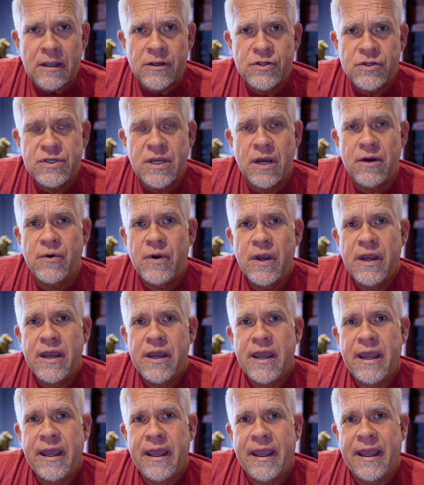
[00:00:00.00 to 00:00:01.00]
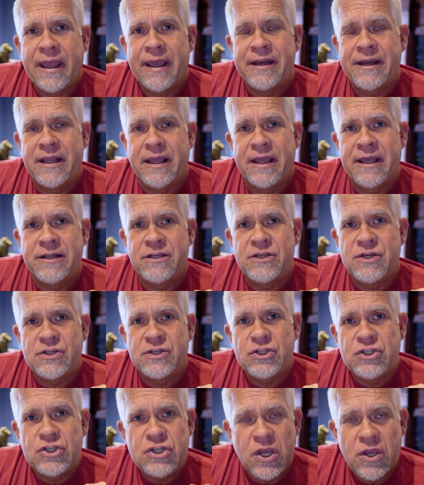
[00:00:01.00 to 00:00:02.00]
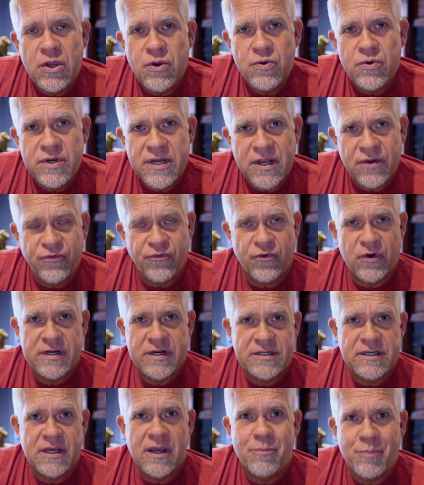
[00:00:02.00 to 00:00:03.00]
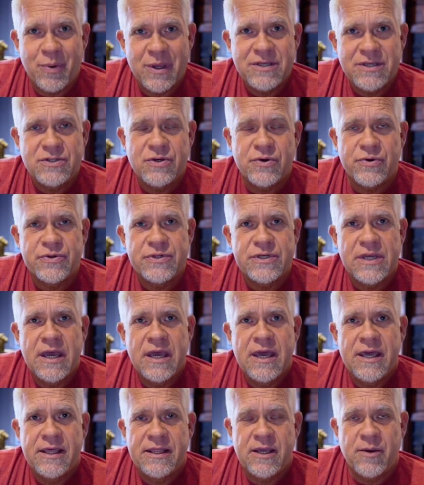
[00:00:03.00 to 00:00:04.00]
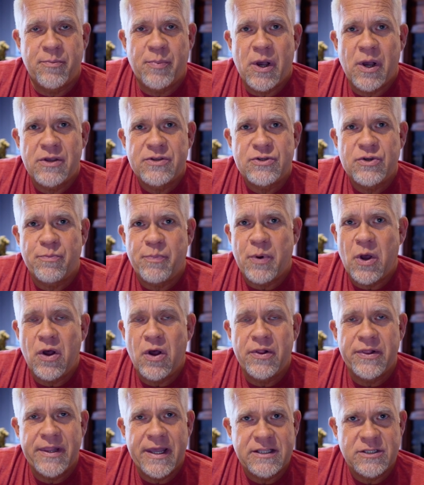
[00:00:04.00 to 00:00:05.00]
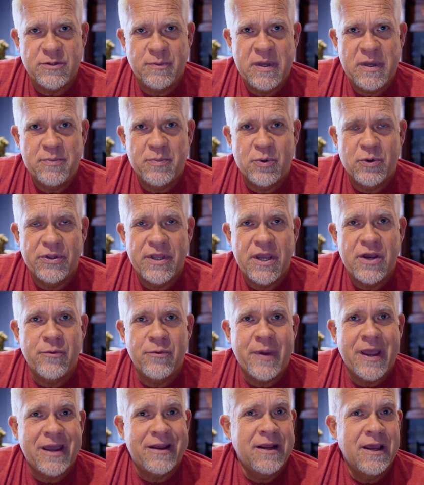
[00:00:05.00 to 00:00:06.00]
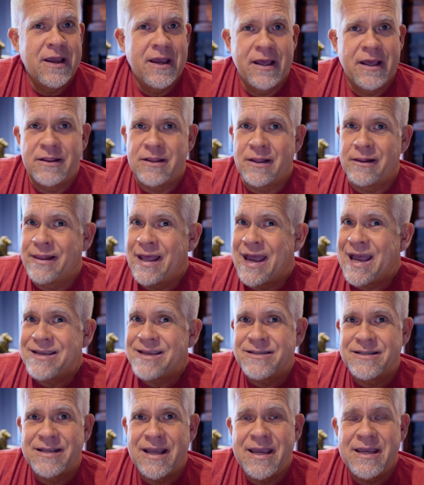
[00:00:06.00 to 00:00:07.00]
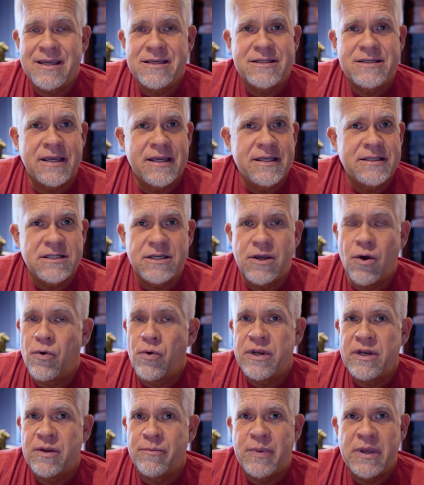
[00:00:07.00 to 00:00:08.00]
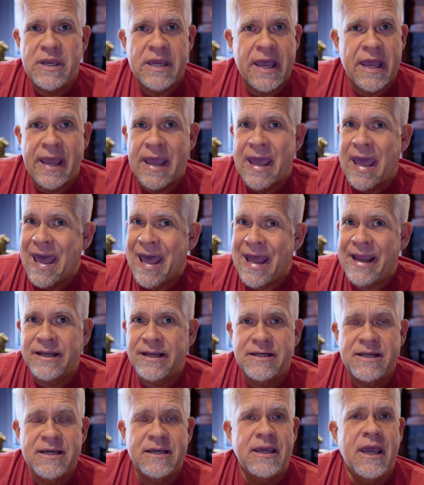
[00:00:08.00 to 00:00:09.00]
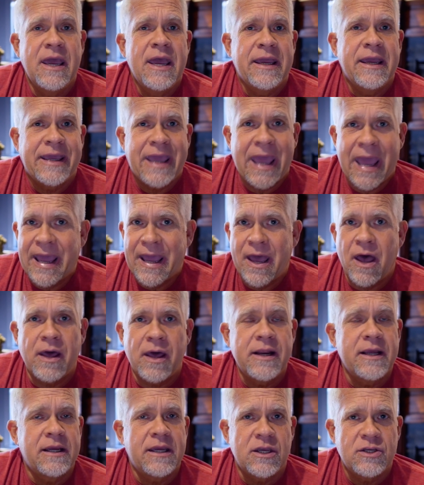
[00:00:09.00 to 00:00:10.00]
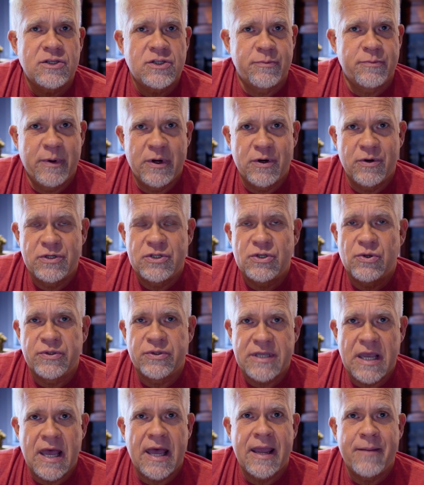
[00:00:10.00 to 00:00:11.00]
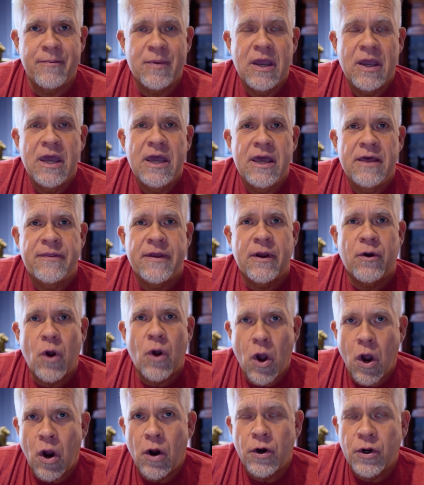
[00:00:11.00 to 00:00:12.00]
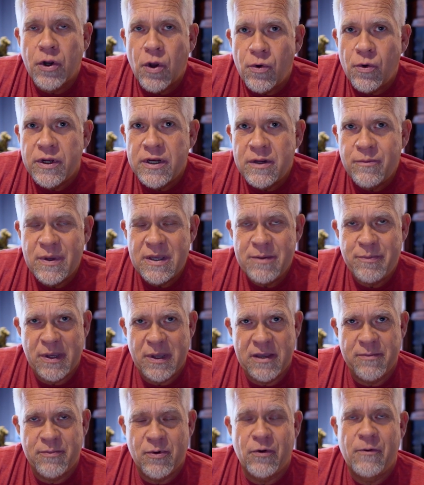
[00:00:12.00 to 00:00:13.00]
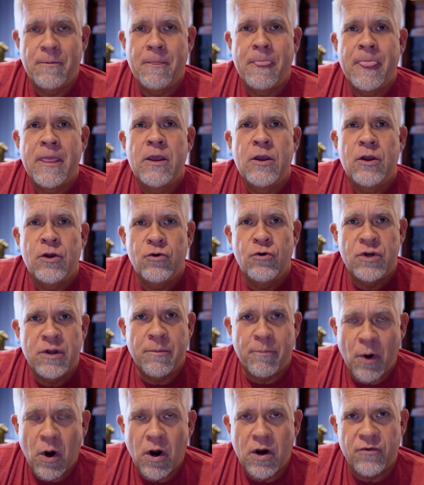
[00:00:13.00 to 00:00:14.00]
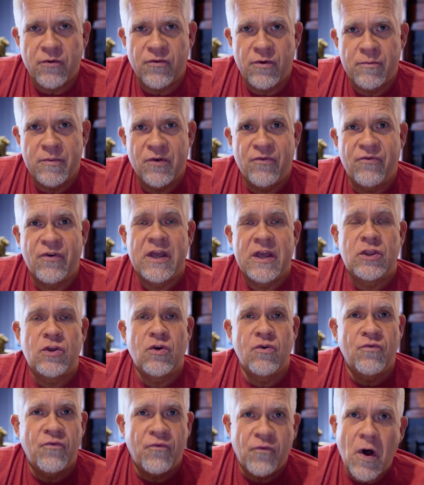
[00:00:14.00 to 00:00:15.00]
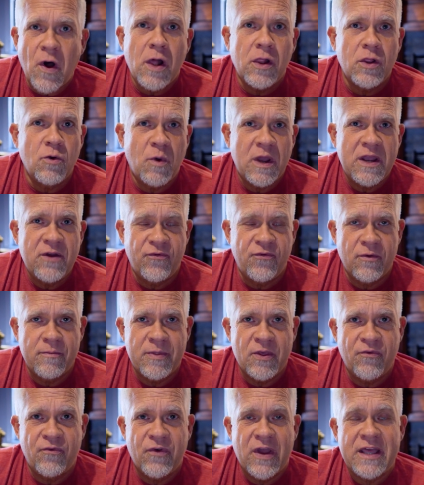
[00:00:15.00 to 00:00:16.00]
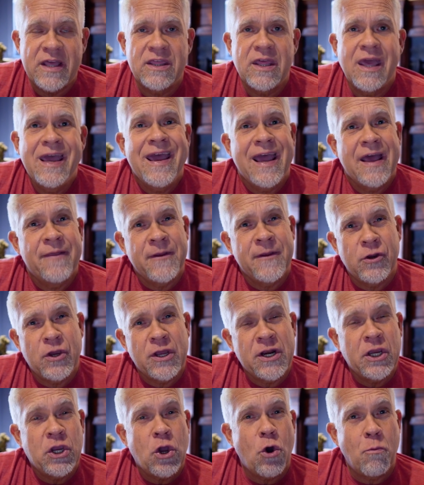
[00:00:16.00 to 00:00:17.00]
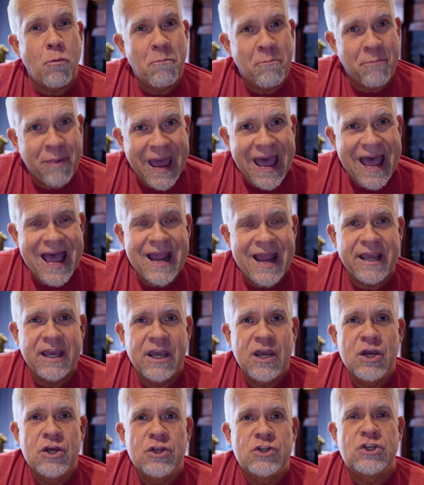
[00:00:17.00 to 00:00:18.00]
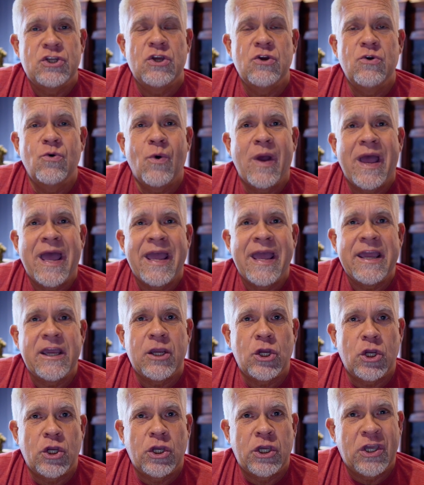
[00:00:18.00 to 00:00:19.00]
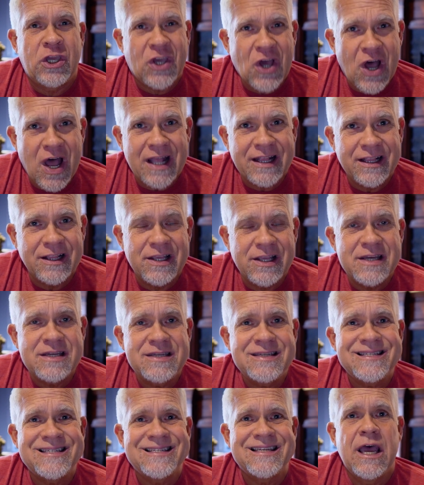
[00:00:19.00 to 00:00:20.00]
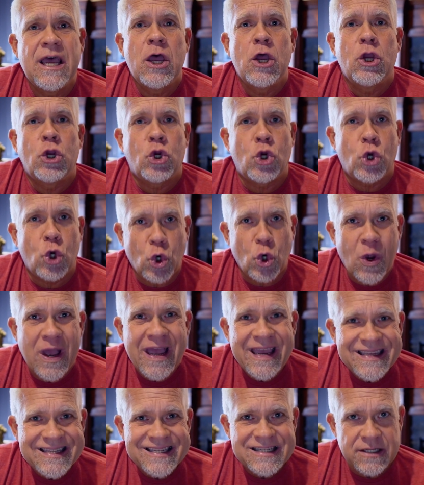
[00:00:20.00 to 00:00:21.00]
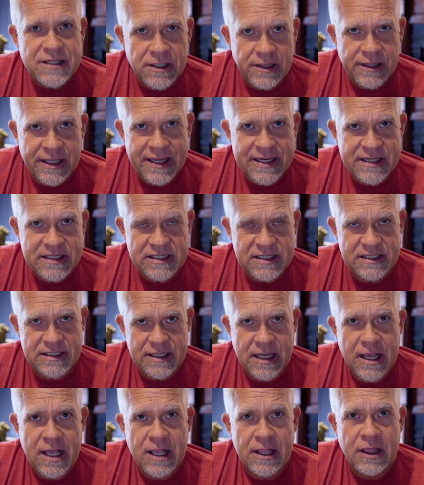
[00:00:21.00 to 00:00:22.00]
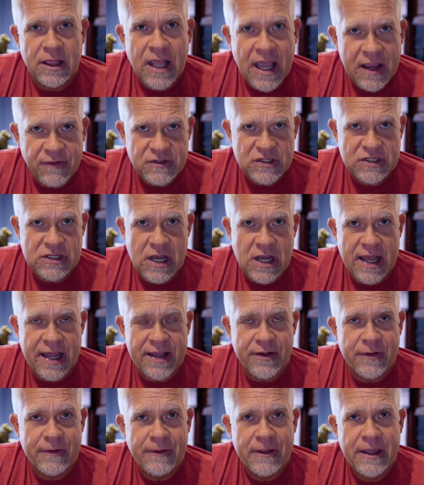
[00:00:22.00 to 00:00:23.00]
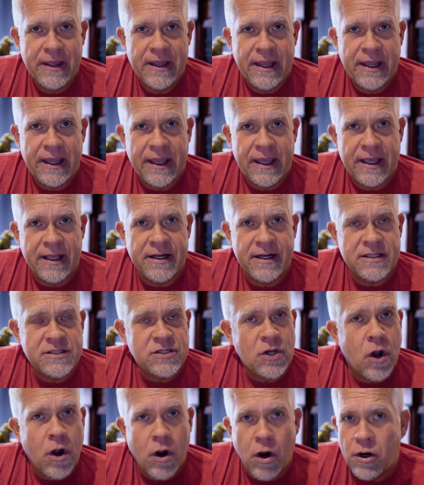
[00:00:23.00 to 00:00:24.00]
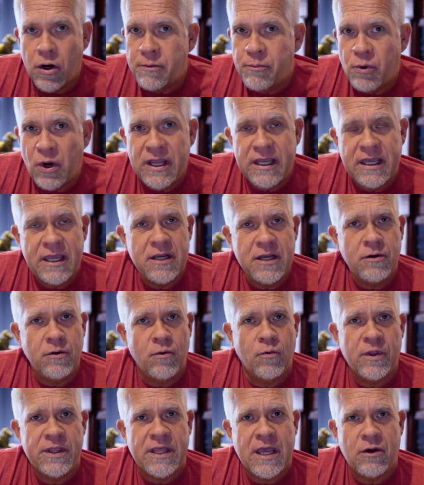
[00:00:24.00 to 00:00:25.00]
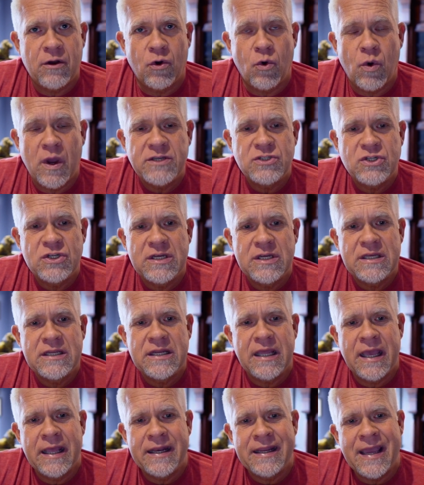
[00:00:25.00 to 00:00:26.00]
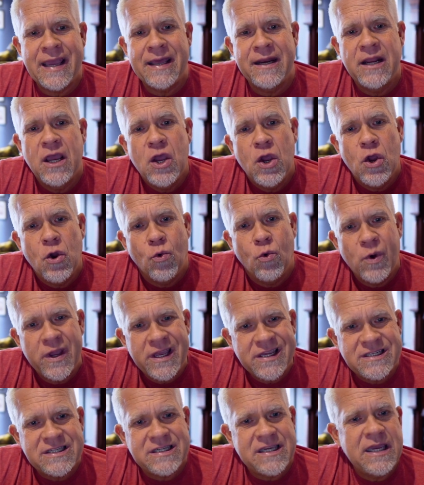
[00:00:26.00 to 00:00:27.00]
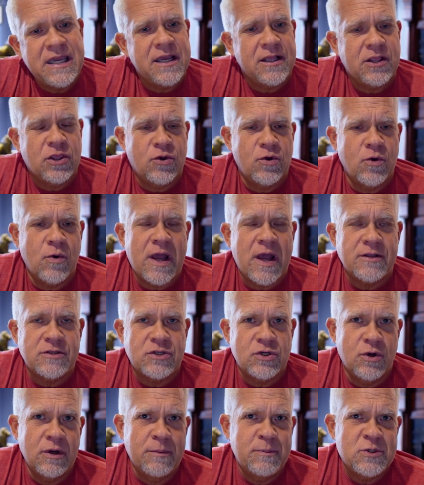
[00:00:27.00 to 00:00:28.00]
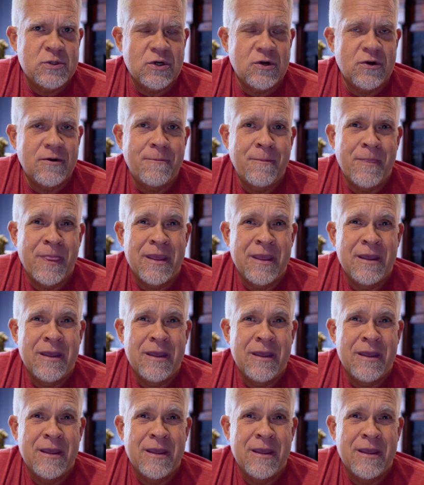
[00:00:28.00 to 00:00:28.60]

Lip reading: So, In just two different epistles, the Apostle Paul lets people know, man, the last days, it's going to be a hectic, chaotic spiritual time. There are going to be people who depart from the faith, who fall away from the faith, and they're going to go back to a godless, Christless lifestyle. And it's heartbreaking without question, and yet we see it throughout Scripture.